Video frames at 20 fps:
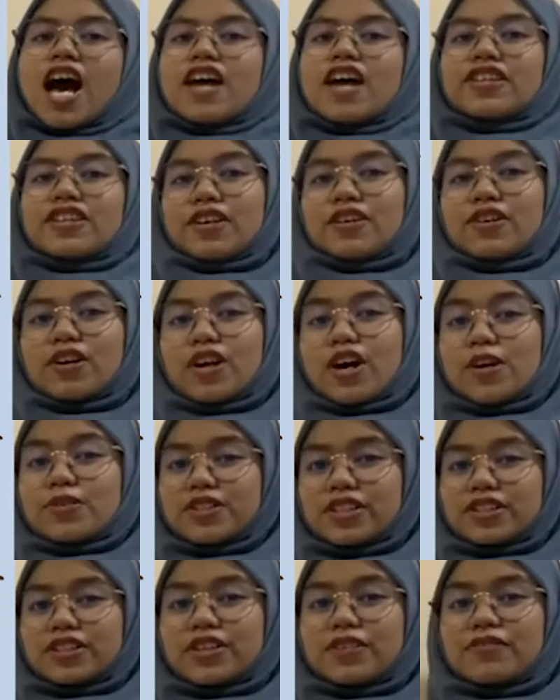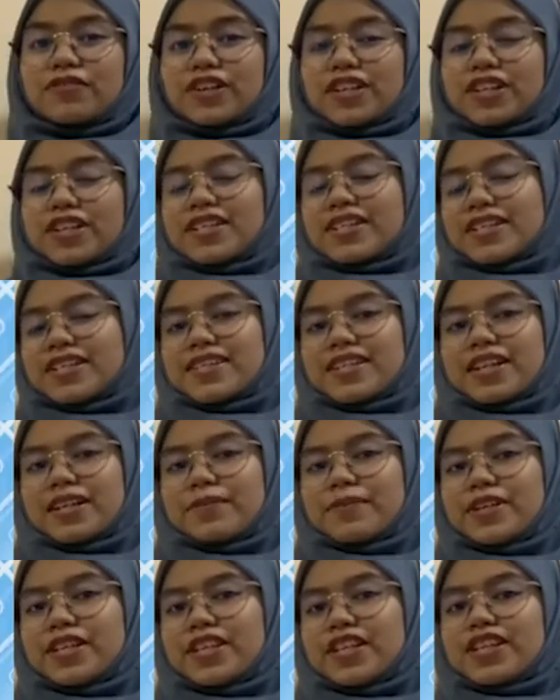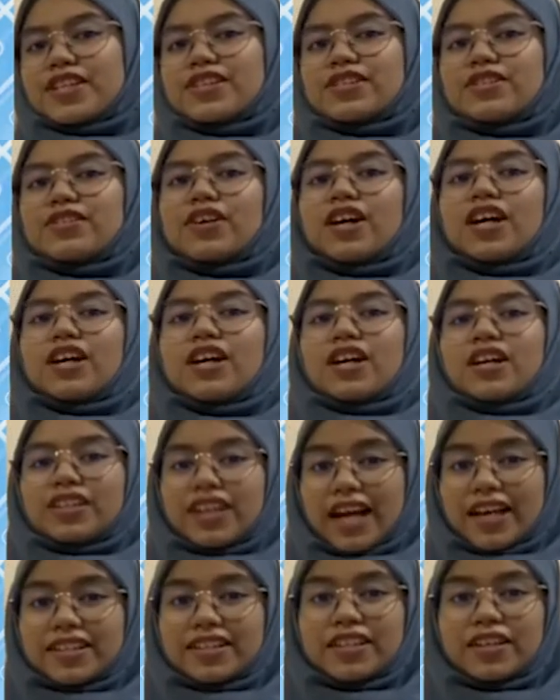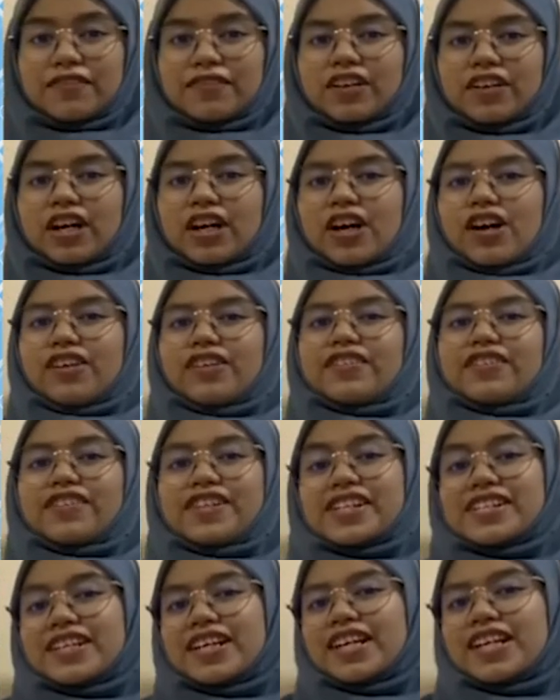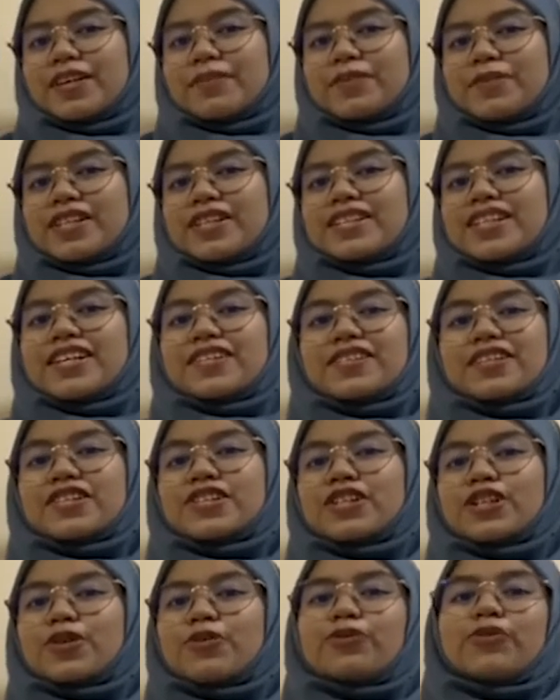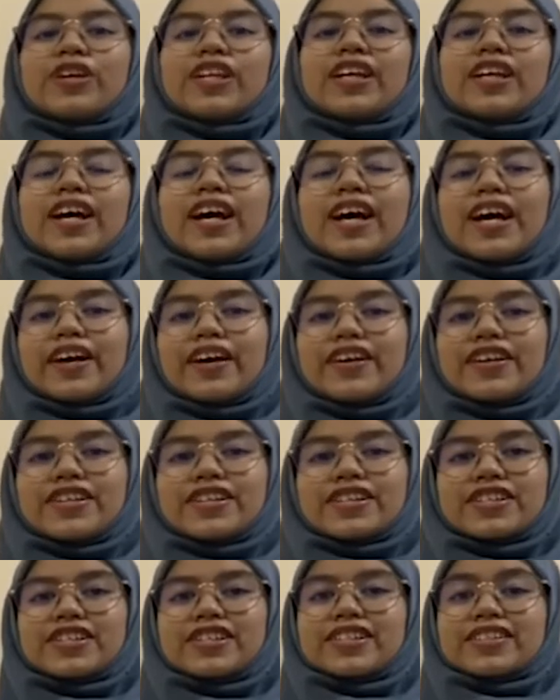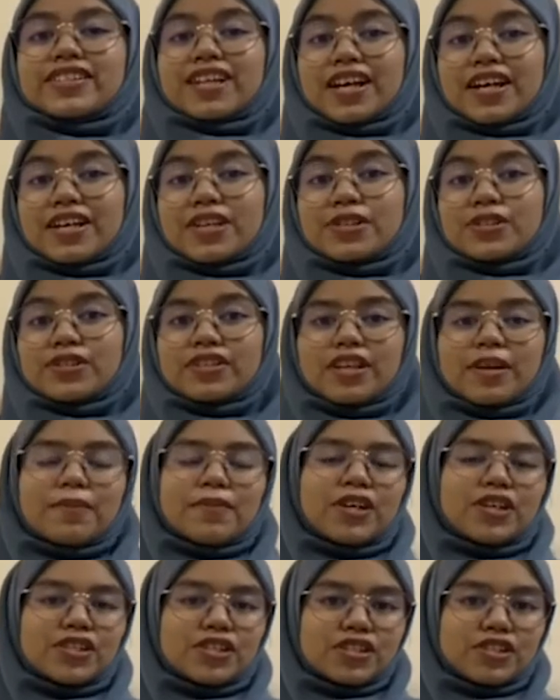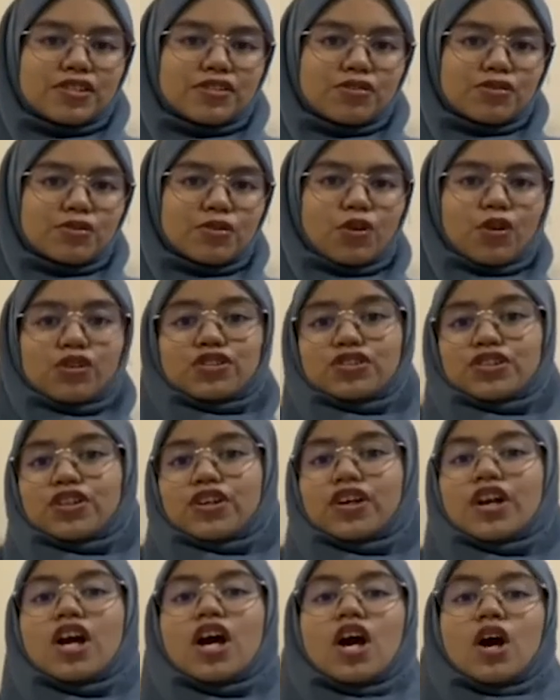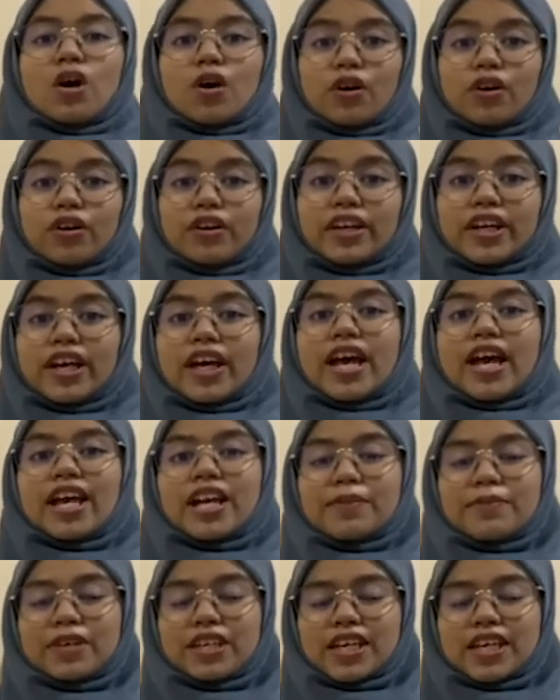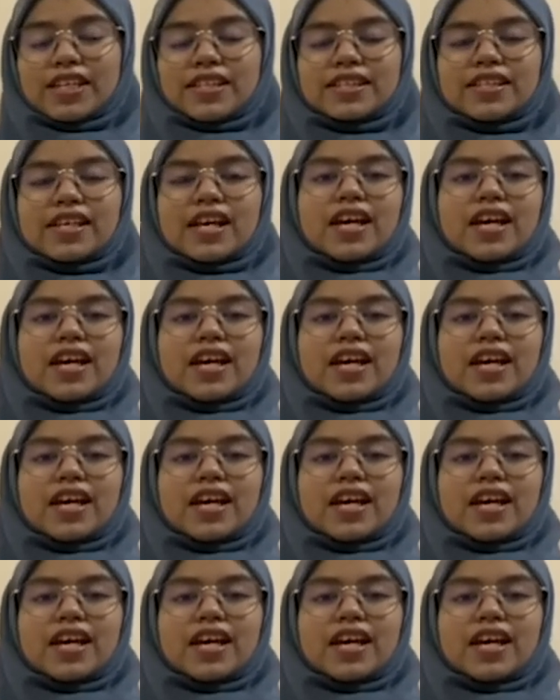The objective for this assignment is to identify all the risk elements associated with the air conditioner task so that measures to control or eliminate